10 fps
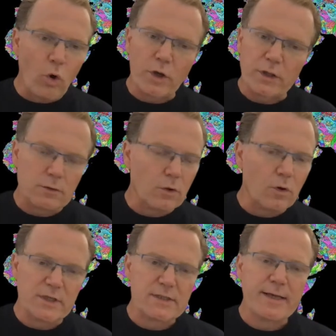organ,
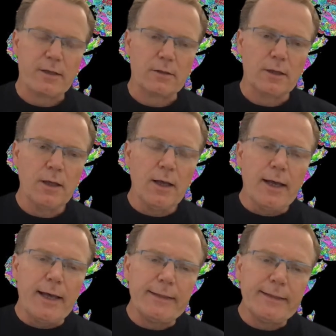or a cell.
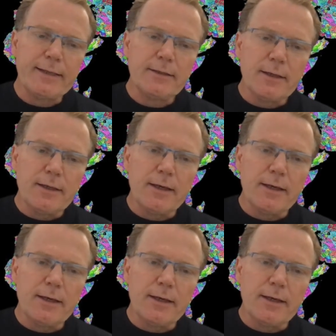And that